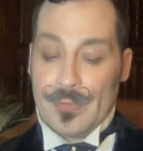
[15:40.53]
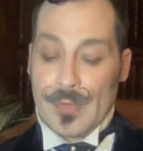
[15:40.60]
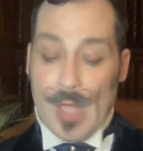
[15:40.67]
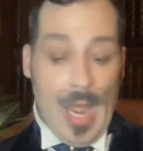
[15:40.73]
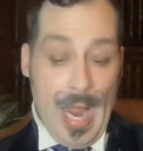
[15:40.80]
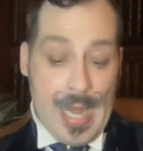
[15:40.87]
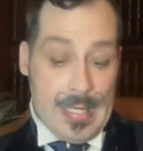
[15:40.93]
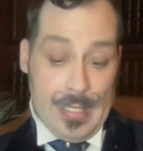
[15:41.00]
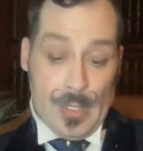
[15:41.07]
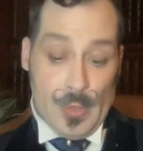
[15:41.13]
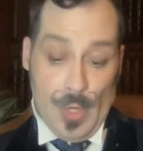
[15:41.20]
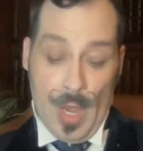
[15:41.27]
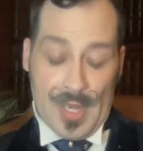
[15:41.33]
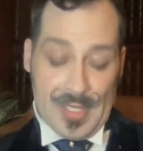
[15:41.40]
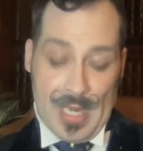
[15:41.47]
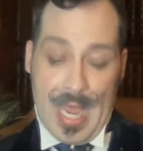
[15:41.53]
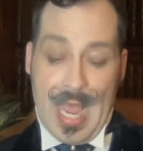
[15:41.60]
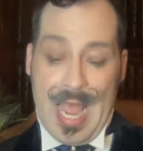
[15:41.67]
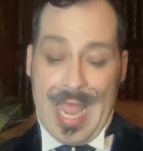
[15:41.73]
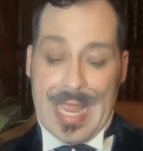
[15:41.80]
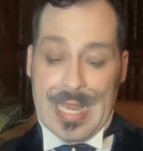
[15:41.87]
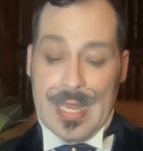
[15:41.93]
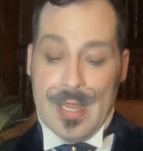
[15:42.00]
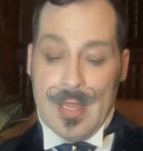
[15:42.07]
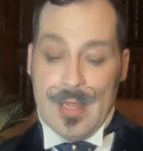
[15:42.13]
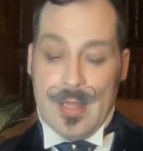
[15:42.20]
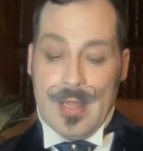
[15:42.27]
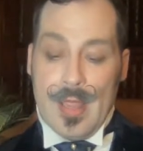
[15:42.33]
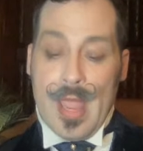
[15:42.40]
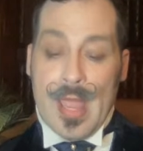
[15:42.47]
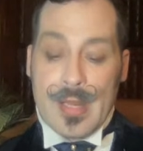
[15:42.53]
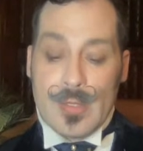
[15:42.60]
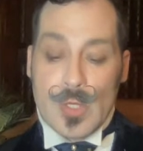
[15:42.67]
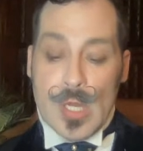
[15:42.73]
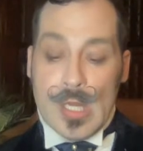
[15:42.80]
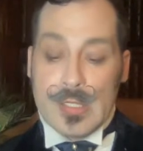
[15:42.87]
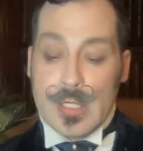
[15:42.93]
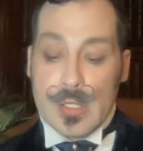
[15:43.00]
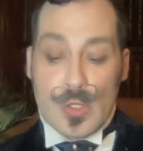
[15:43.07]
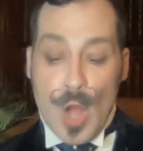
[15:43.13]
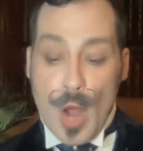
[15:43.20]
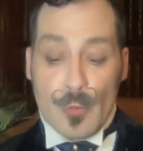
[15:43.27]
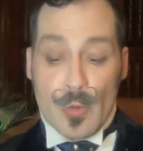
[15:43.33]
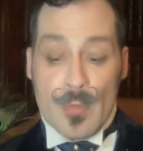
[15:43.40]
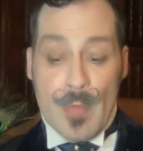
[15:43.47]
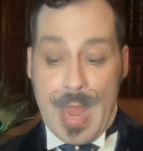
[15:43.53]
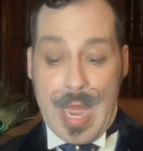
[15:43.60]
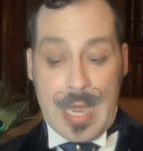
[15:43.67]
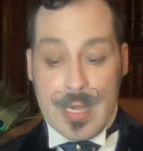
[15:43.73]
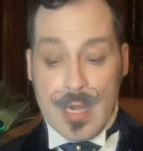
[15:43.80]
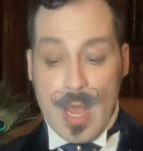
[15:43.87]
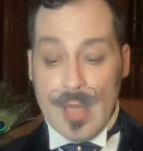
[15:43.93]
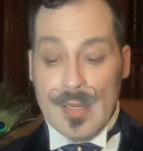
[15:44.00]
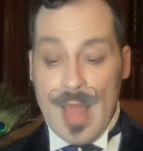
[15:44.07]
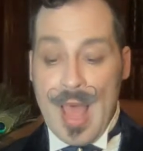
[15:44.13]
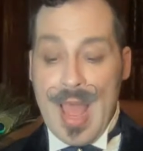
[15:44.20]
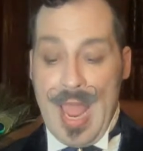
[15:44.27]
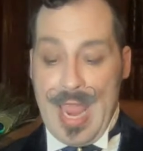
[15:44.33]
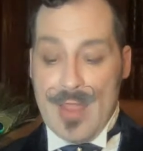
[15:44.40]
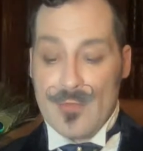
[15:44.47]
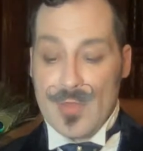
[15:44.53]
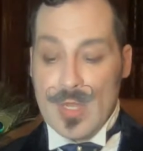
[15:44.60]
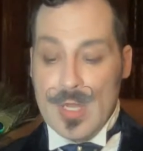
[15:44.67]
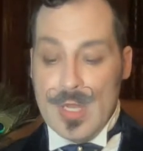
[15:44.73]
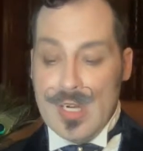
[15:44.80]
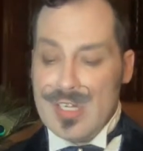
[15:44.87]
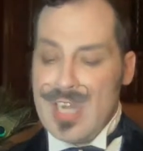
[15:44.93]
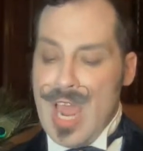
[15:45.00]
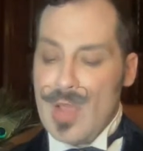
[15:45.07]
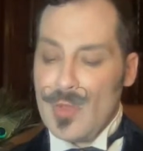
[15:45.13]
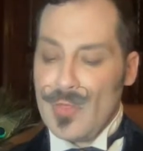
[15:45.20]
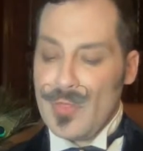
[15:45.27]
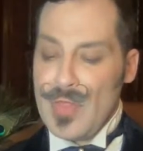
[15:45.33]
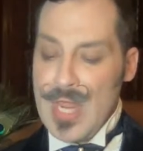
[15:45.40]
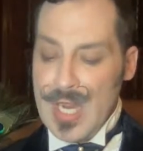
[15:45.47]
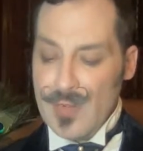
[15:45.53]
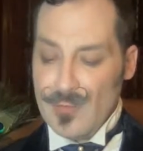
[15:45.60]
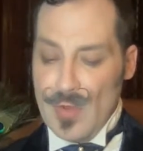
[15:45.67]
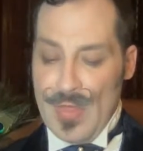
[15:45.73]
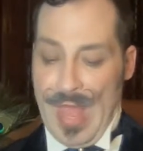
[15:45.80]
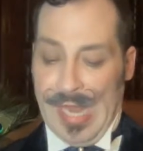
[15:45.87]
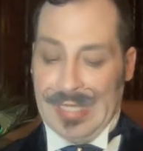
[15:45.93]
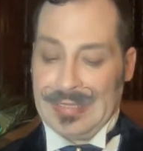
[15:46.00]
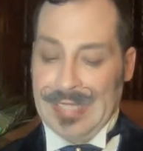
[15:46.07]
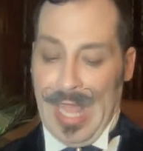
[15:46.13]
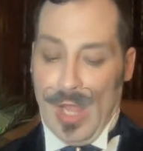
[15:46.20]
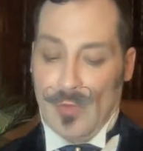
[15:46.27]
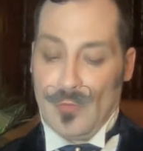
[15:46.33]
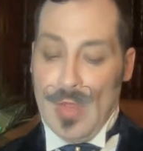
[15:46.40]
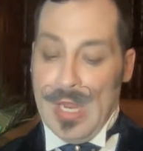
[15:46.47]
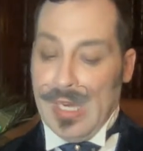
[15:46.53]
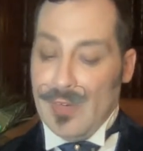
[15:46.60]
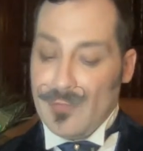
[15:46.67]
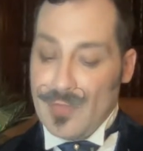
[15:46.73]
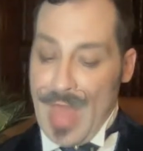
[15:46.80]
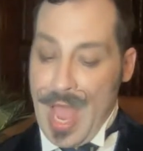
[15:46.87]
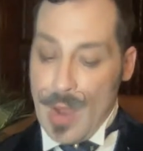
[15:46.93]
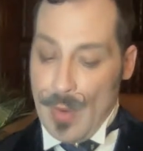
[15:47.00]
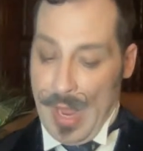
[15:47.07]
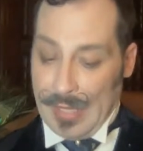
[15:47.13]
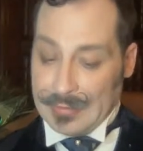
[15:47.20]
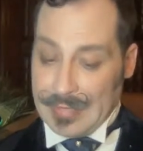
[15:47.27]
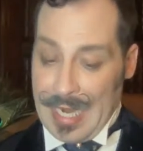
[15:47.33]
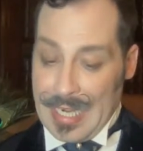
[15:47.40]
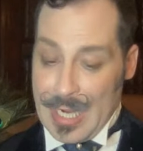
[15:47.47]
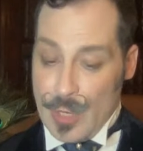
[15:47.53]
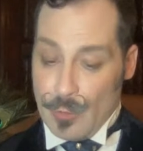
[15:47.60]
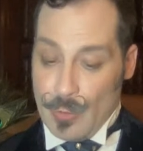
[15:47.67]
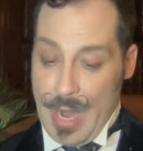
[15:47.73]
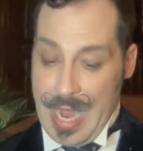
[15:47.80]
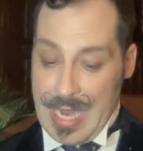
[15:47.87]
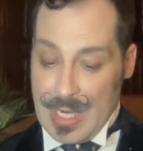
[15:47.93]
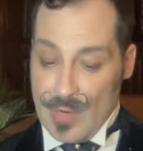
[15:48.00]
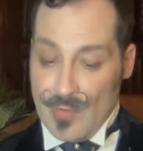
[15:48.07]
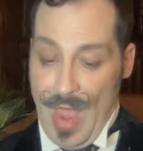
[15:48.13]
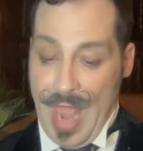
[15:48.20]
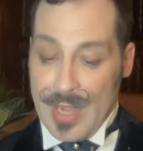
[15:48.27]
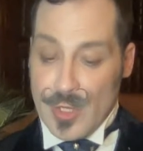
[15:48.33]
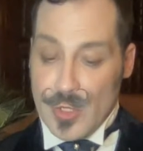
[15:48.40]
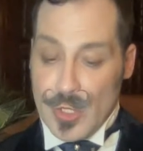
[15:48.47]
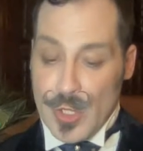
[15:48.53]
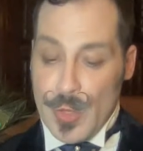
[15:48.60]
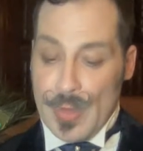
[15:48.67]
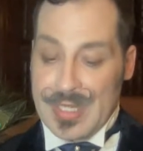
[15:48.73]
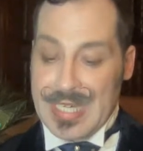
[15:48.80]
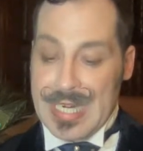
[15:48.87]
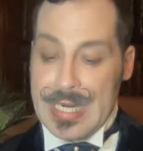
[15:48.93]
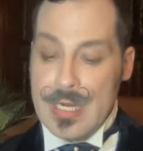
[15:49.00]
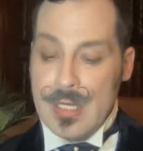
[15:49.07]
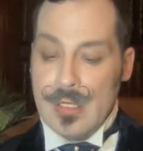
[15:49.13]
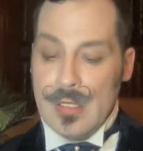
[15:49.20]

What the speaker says: I did not die, and did not remain alive. Now think for thyself, if thou hast any grain of ingenuity,